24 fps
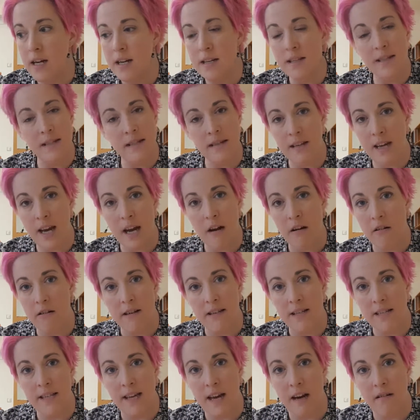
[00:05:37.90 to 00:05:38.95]

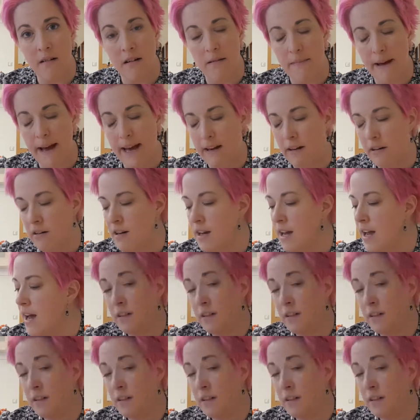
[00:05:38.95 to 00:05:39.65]
scary manner.